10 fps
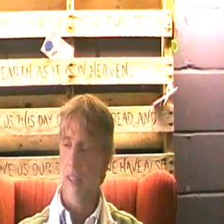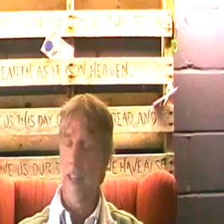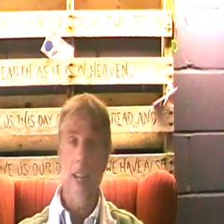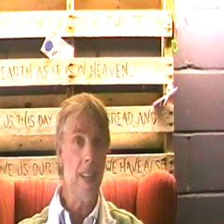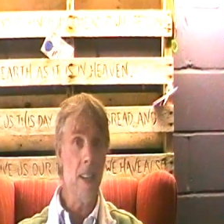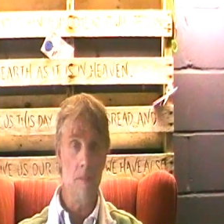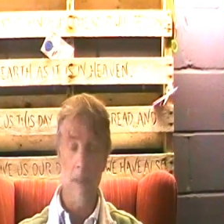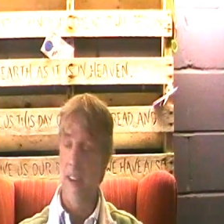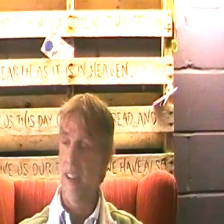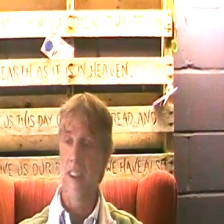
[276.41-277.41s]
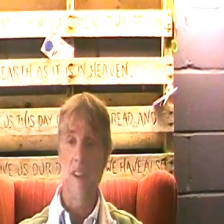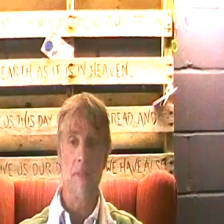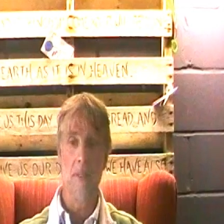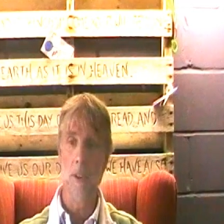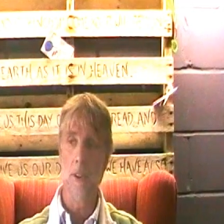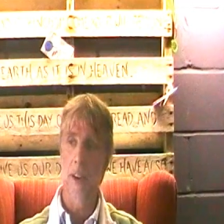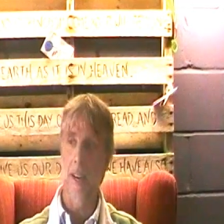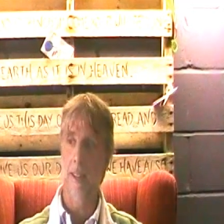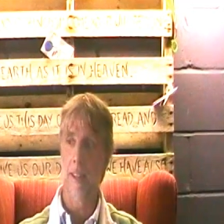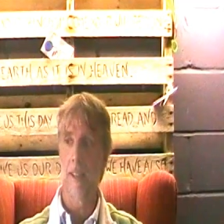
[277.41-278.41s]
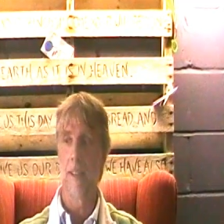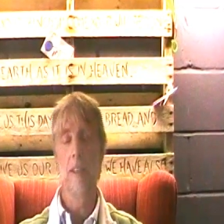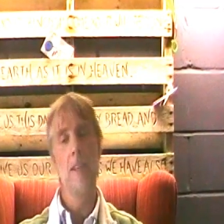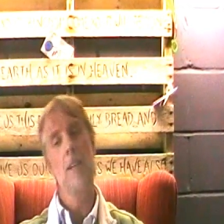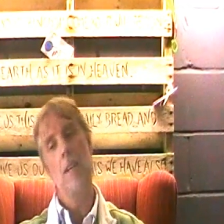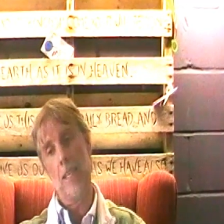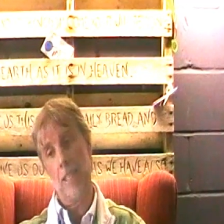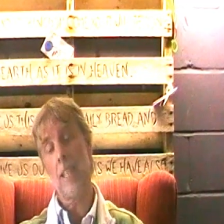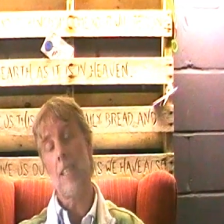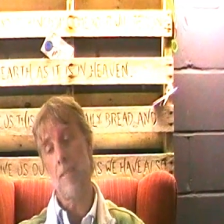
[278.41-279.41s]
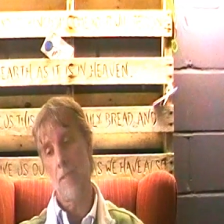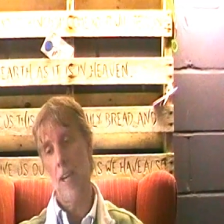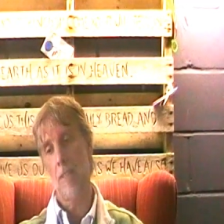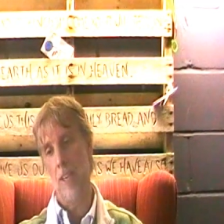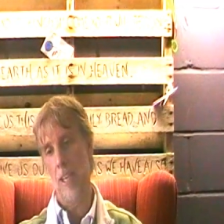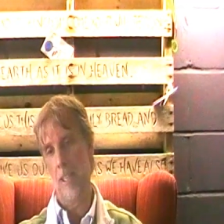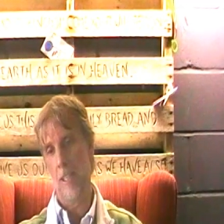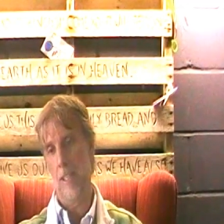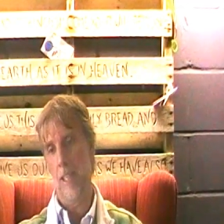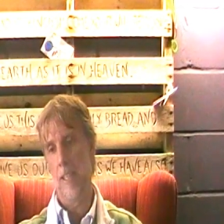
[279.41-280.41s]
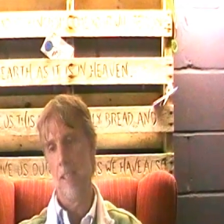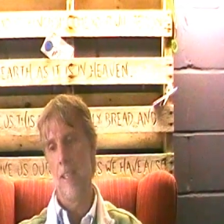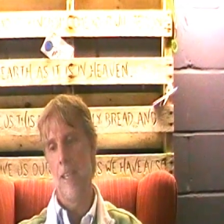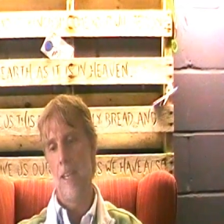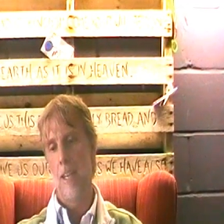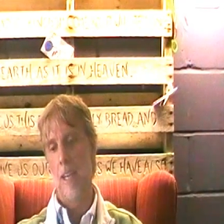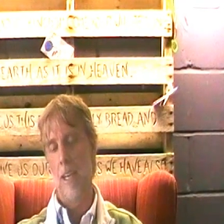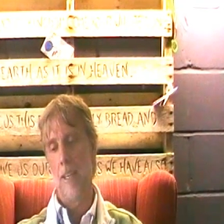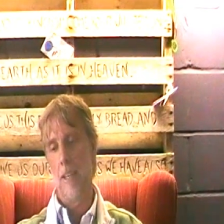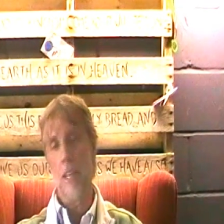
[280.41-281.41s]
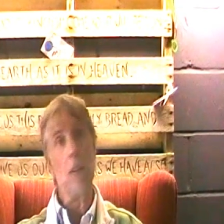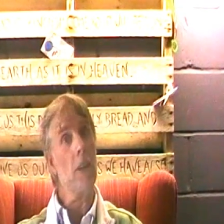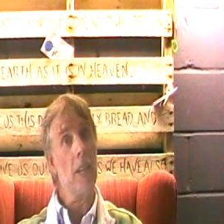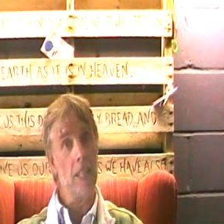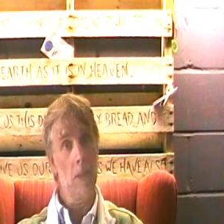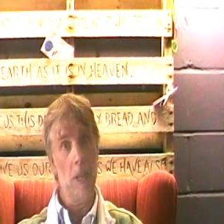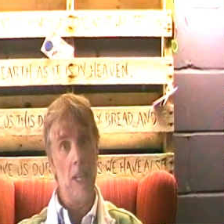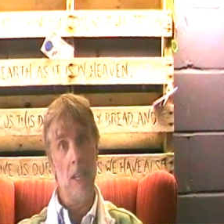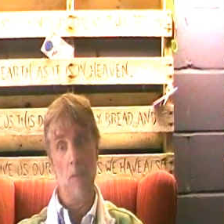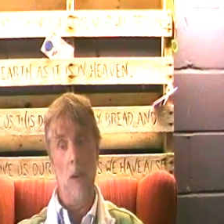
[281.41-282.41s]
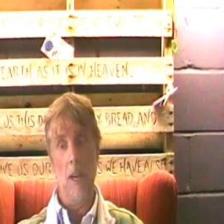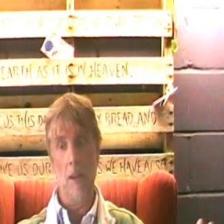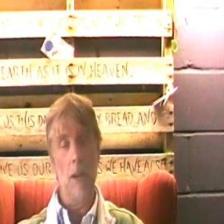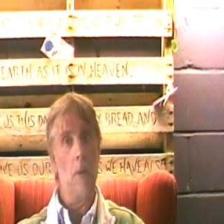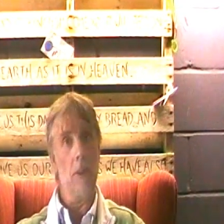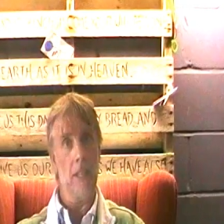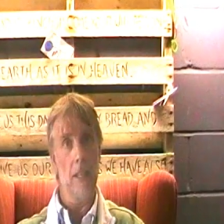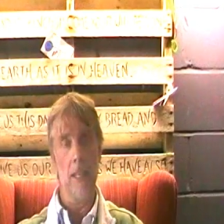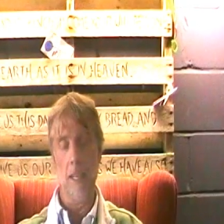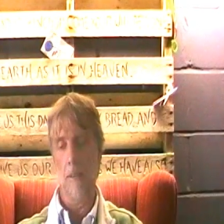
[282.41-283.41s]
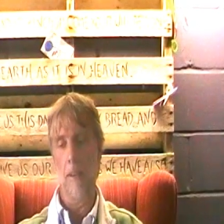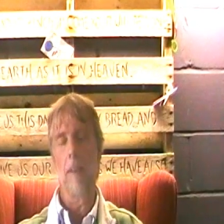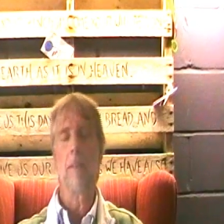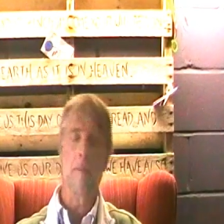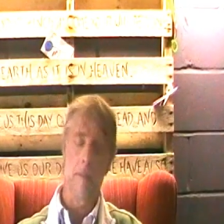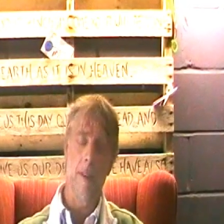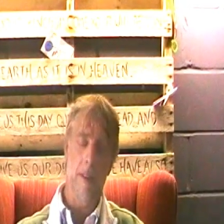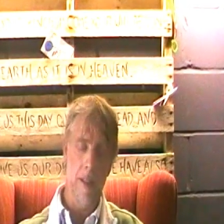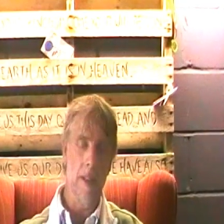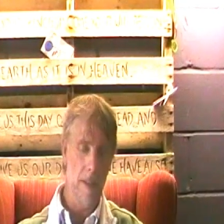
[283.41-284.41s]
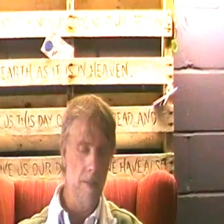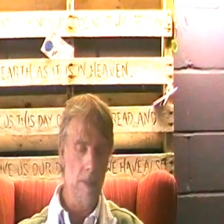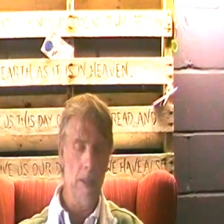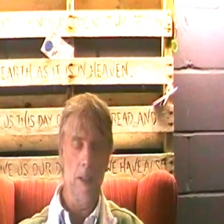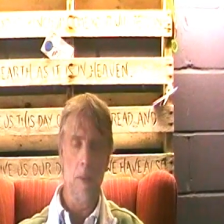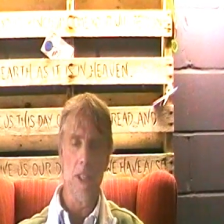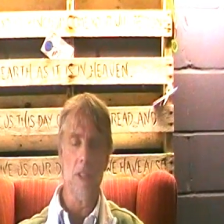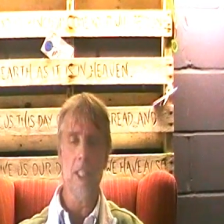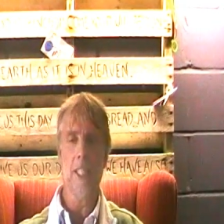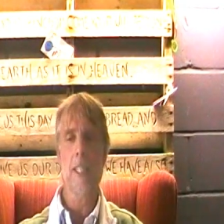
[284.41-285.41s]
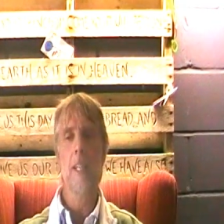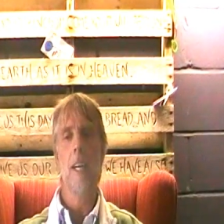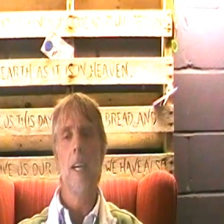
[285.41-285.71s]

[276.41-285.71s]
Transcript: And I had no money, no food or anything, and I stayed there 5 days in the end. And he couldn't actually work out why I wanted to leave, and well, there was a reason.